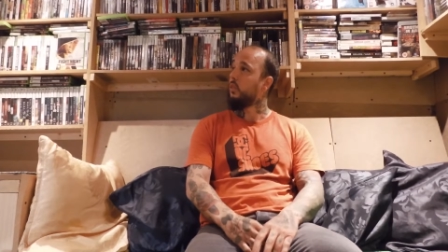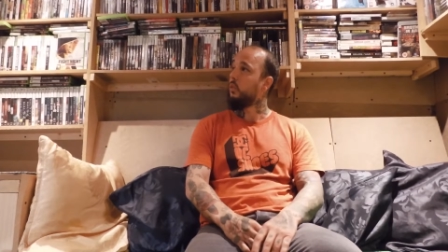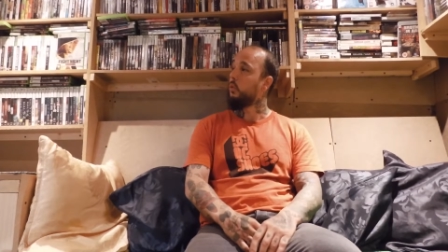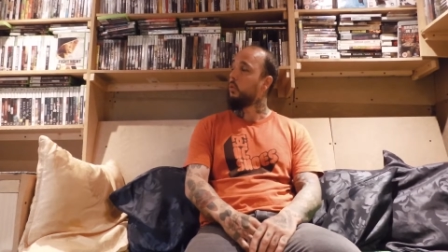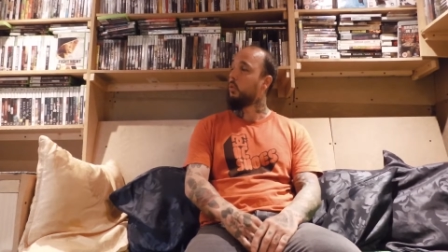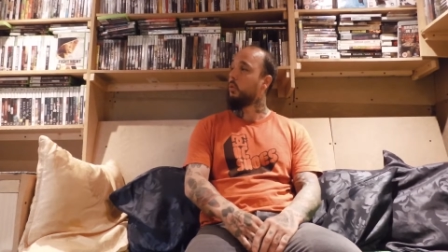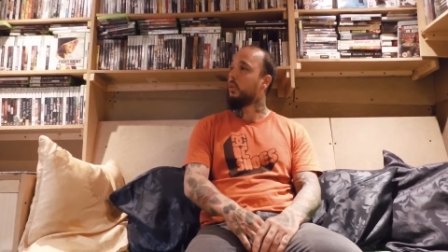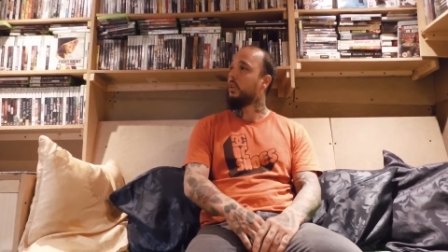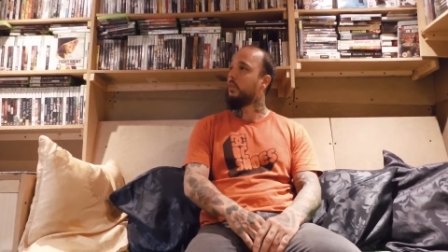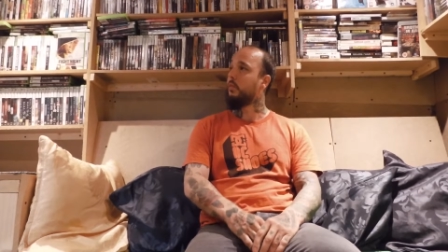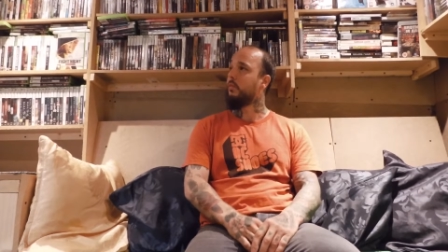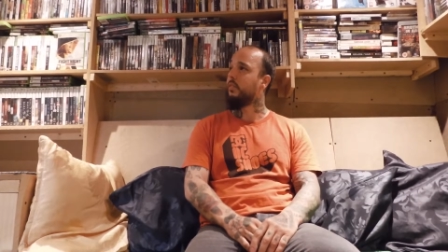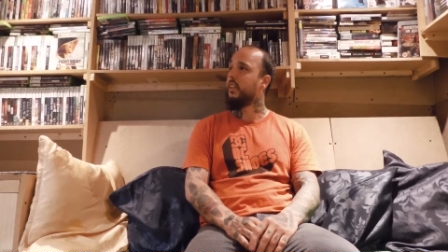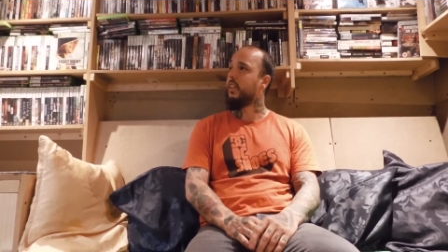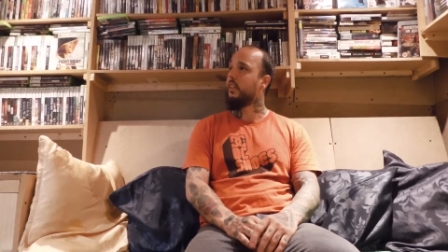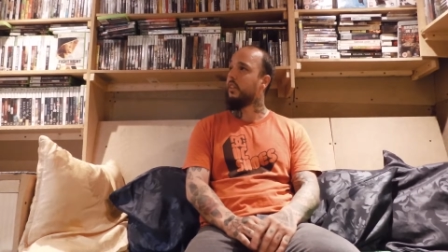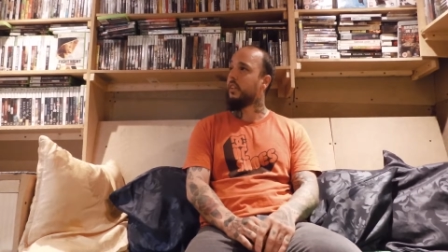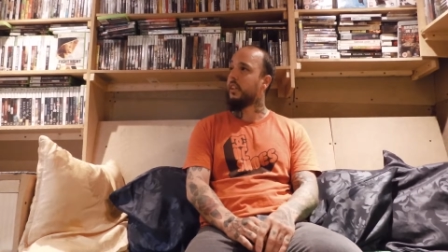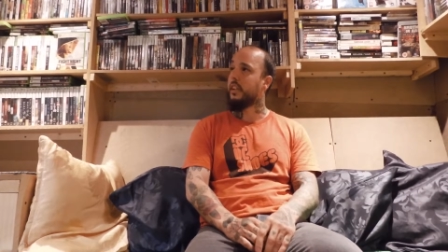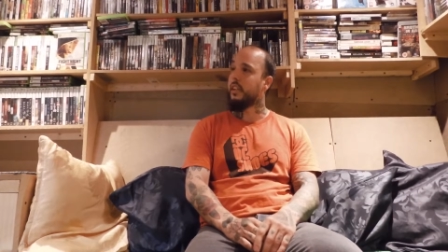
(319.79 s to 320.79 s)
or some
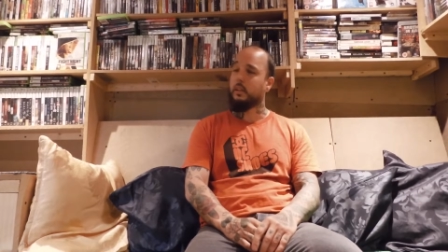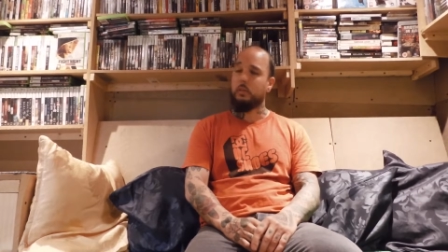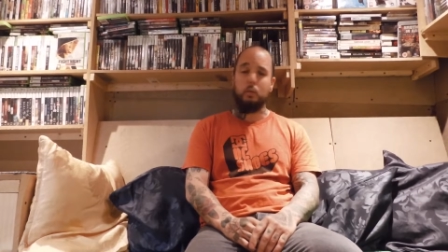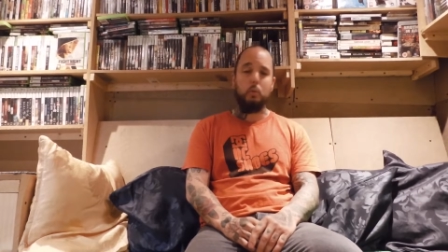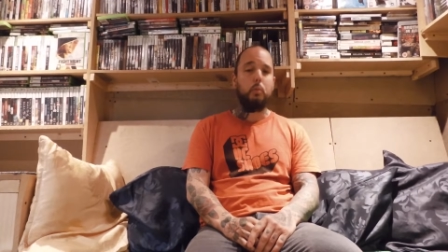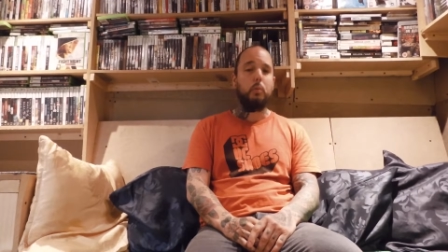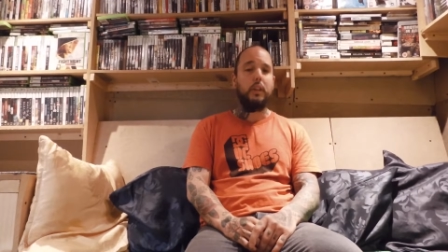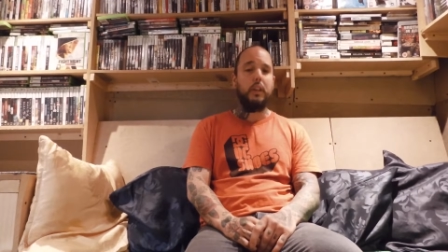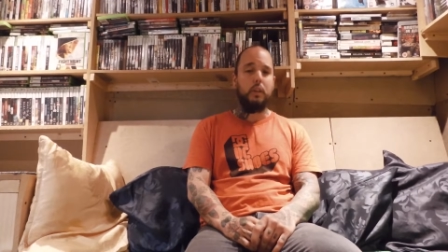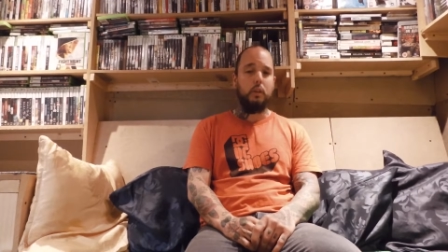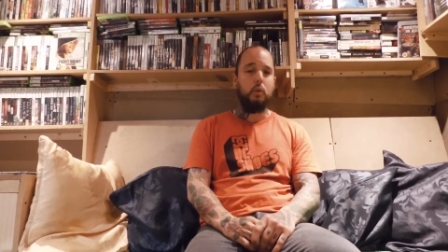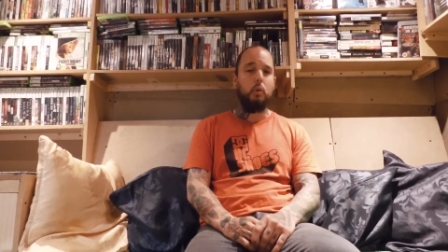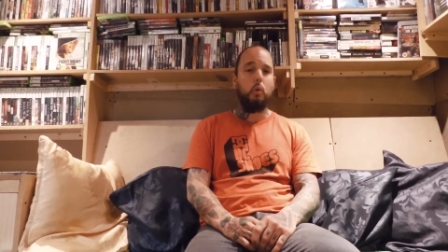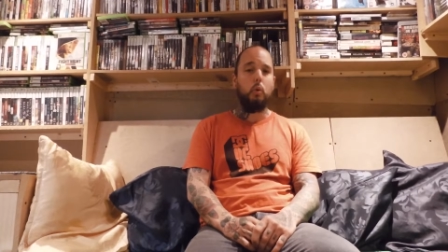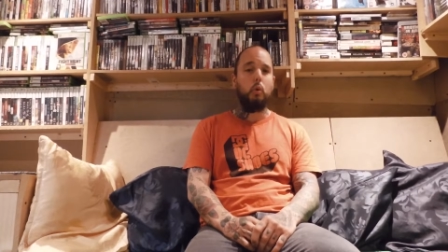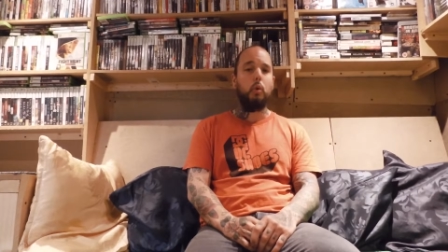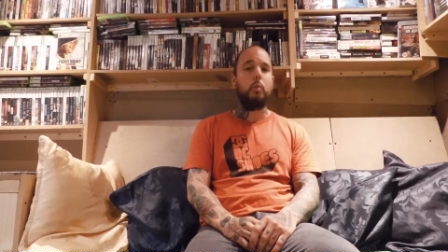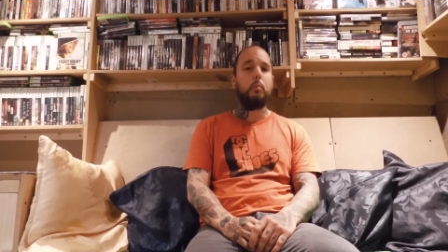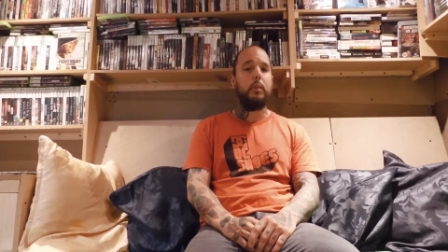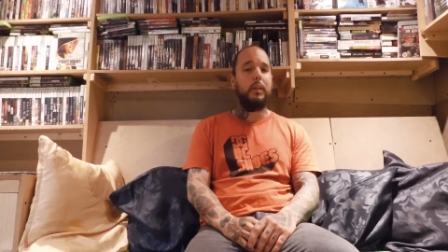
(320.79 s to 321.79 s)
video ideas of what we can
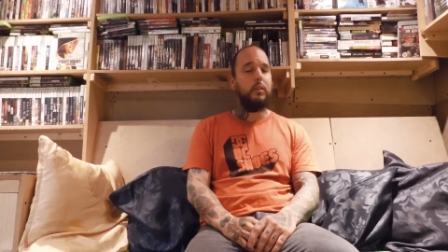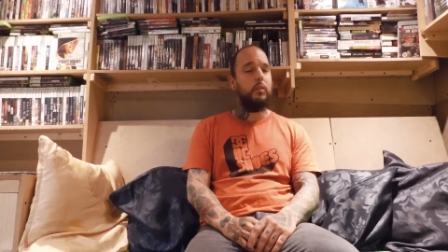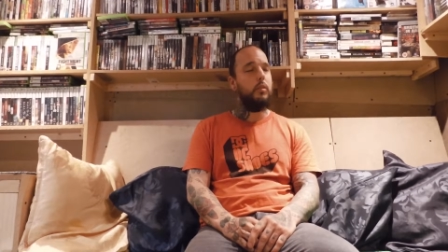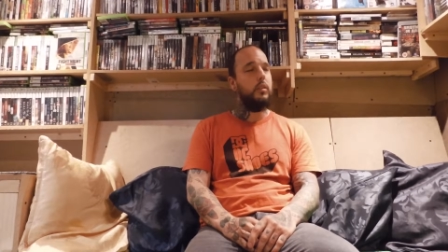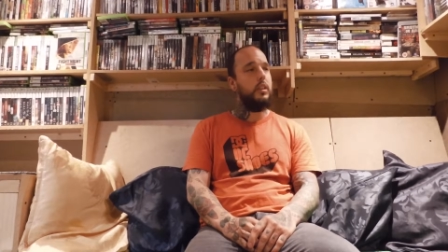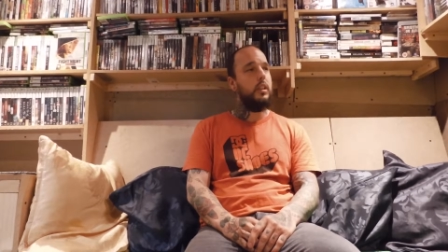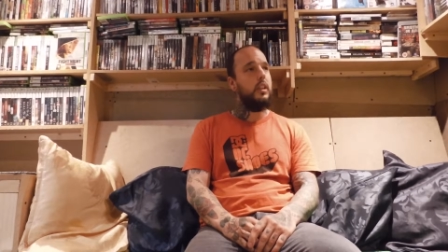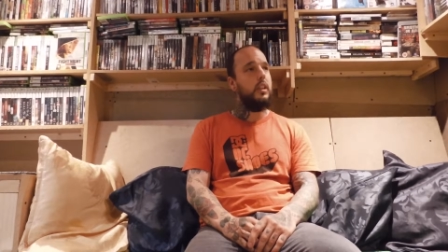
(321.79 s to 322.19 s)
talk about.